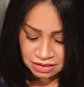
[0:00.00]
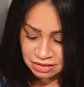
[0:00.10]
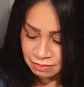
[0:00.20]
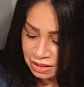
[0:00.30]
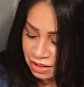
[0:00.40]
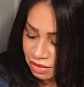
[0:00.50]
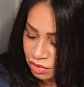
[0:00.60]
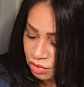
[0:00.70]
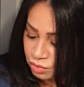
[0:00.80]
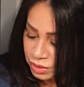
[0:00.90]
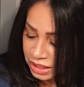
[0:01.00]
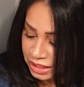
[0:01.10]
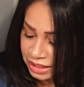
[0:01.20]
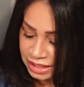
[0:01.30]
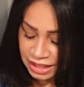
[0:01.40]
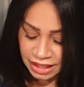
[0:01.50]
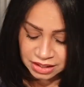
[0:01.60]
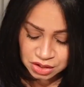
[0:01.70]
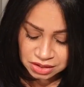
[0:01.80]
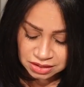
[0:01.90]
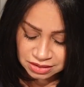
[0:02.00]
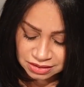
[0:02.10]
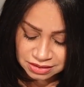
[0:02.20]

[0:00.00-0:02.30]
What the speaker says: is something like 3 inches.